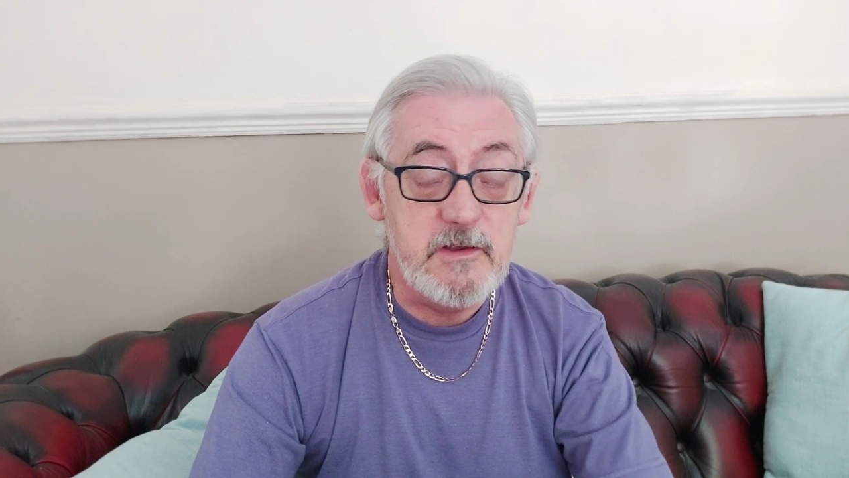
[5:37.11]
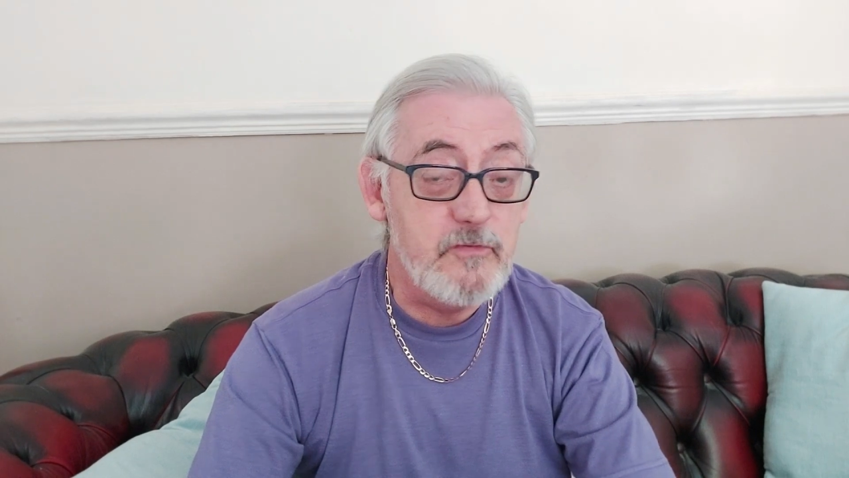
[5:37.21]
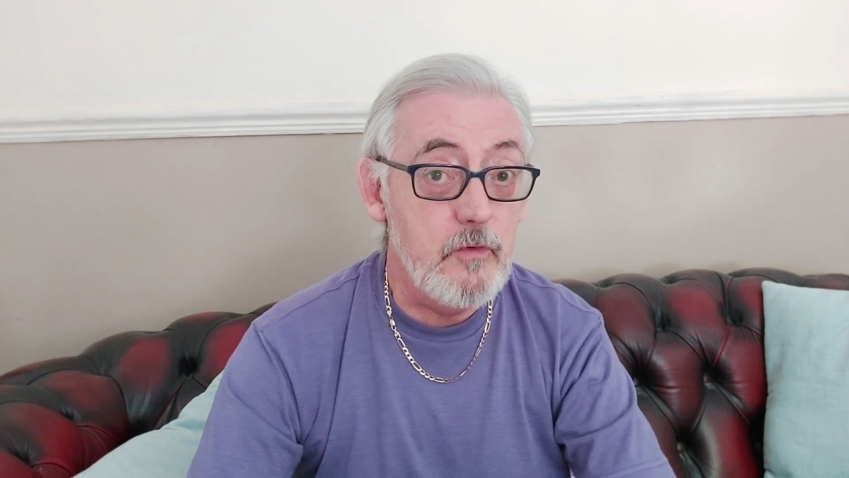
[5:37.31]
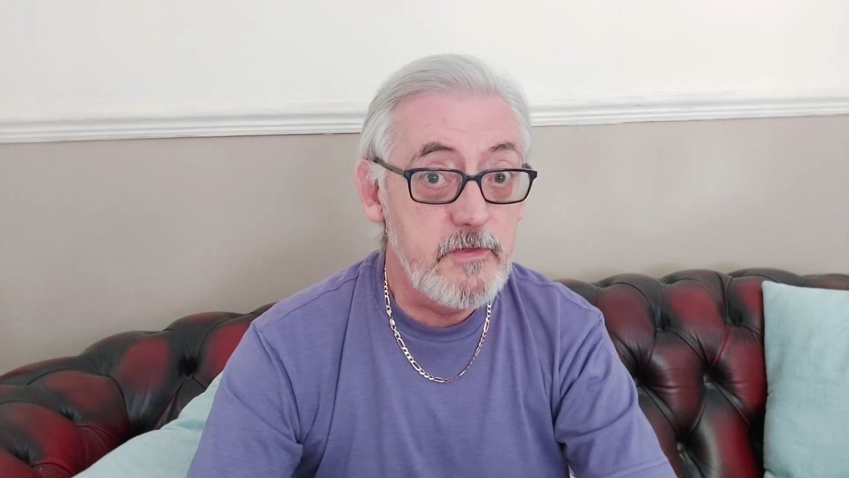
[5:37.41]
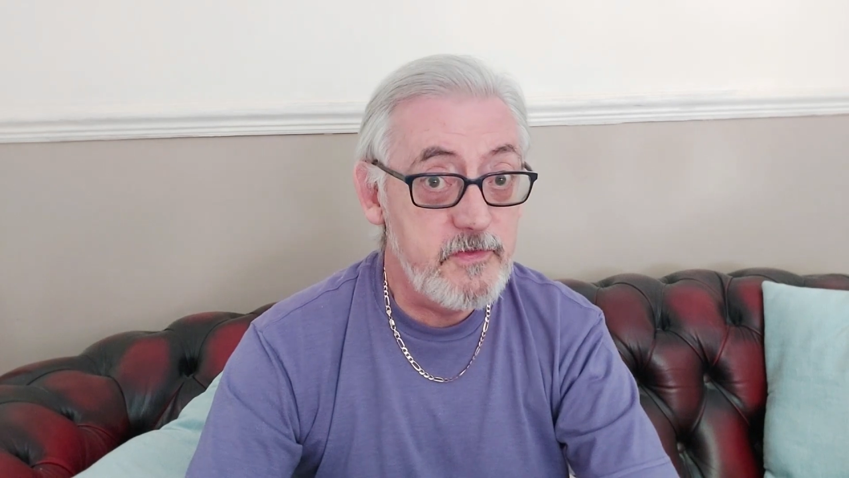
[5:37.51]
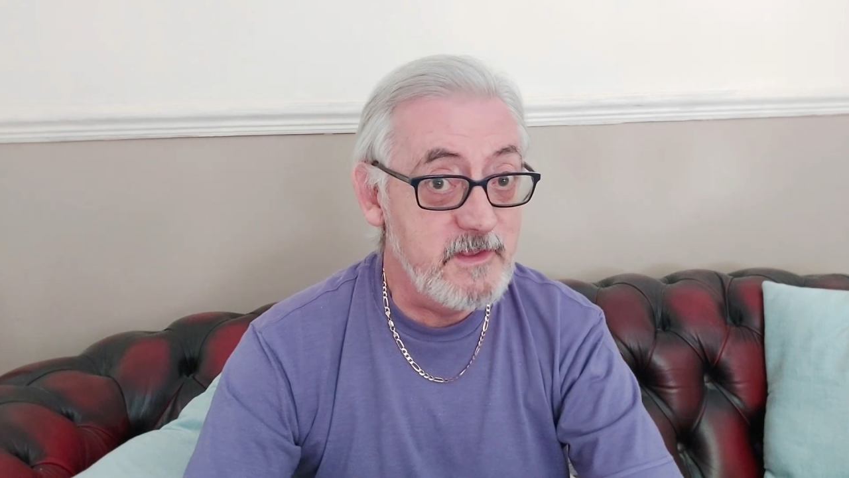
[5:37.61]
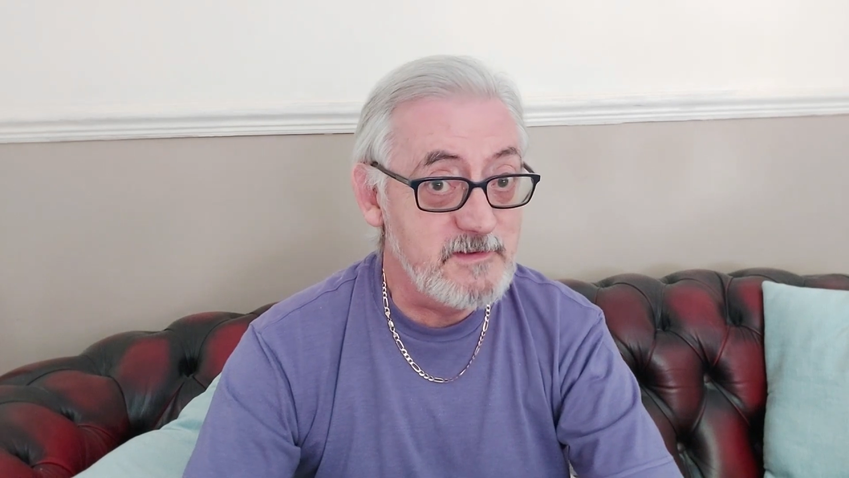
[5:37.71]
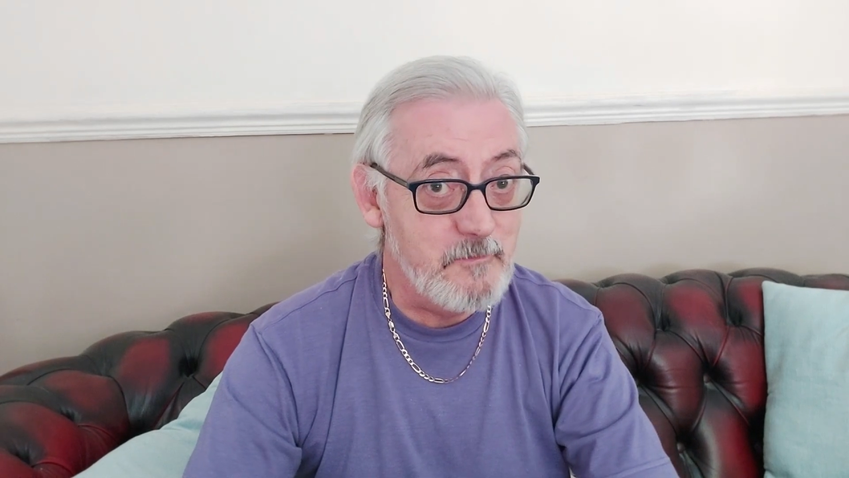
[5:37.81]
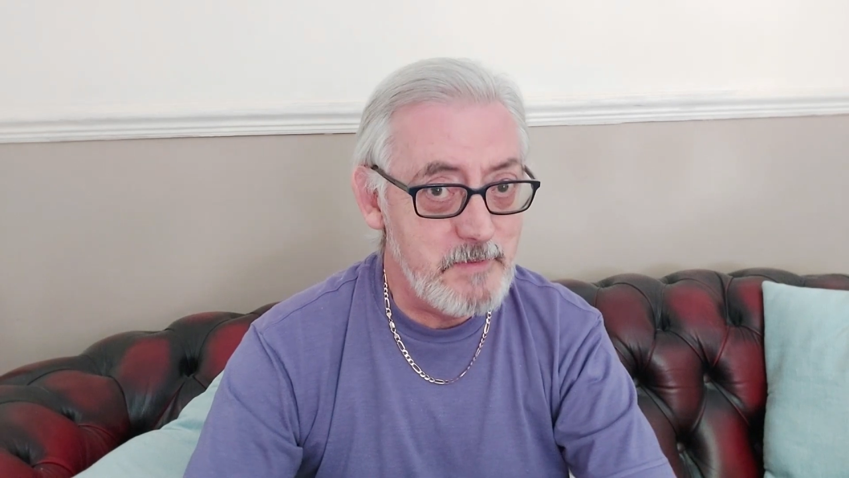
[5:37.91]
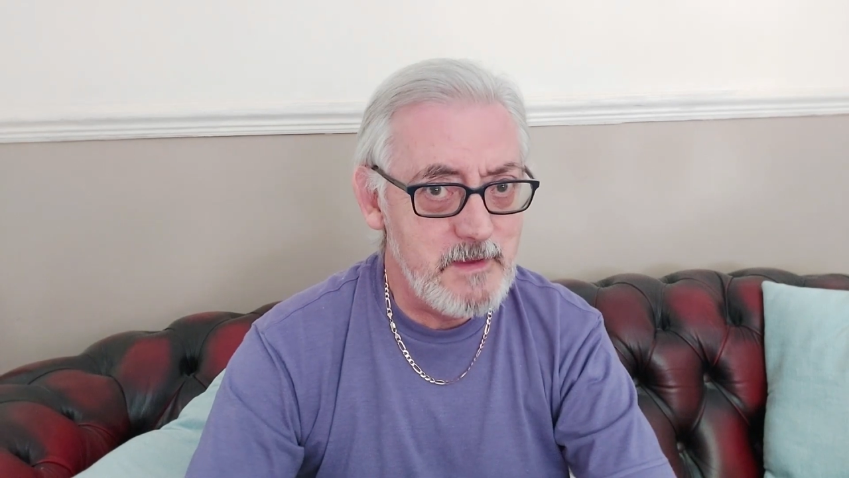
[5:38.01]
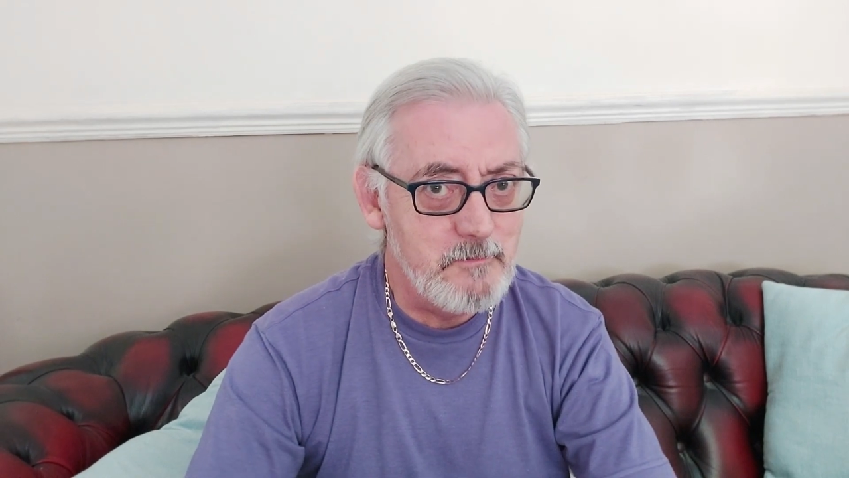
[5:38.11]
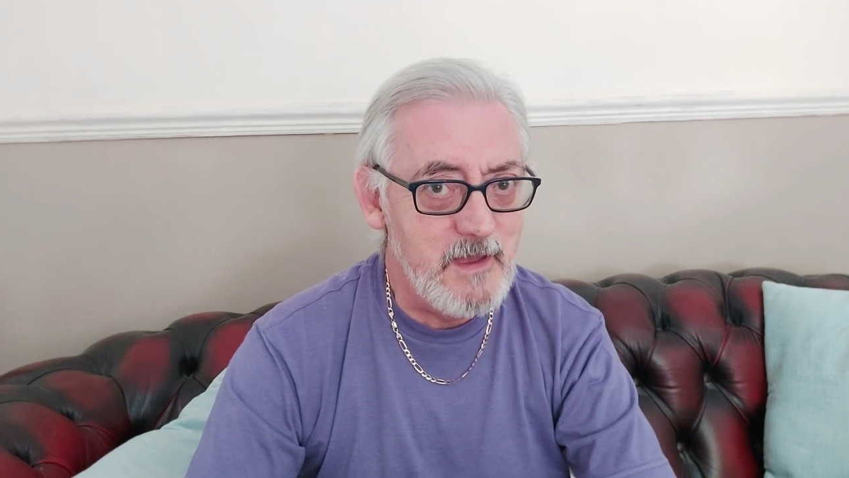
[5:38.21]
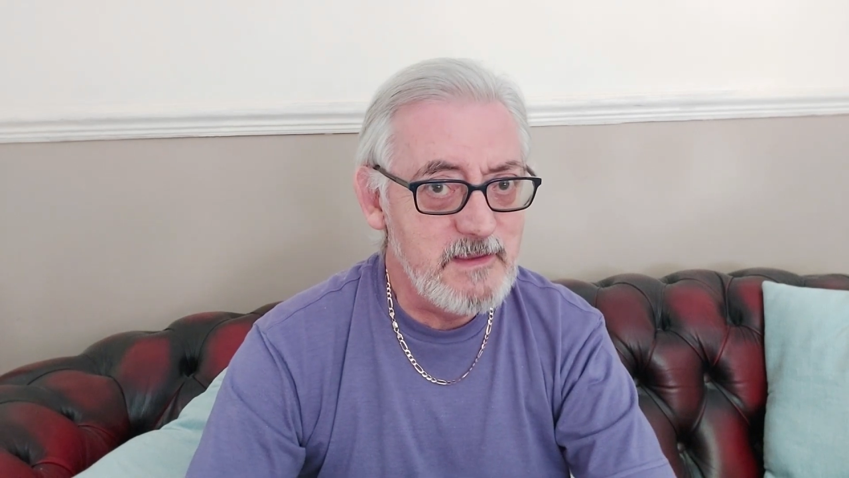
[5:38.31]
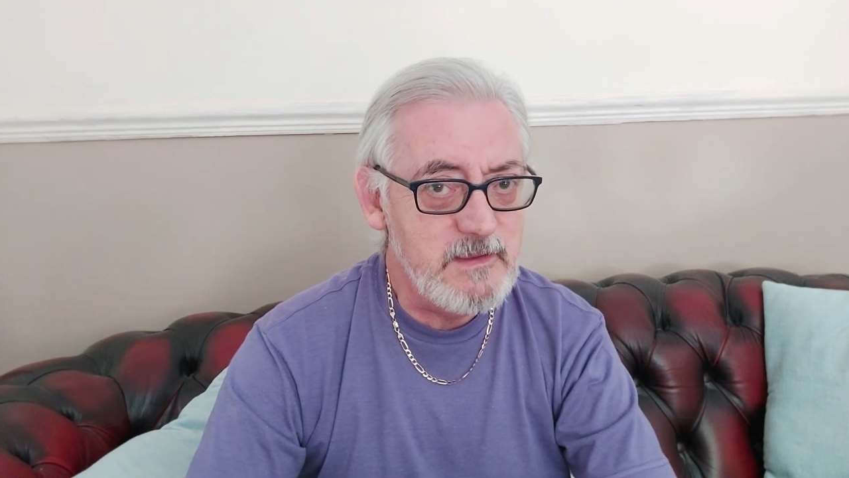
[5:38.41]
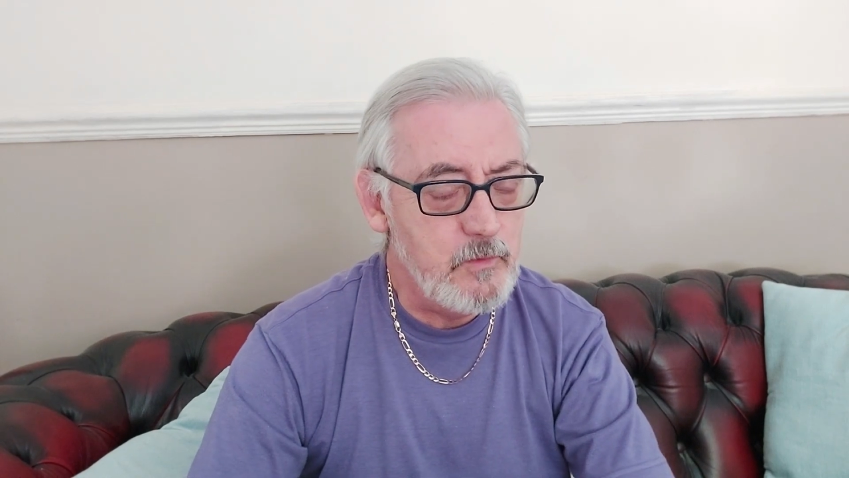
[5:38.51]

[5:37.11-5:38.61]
of other things I've been making,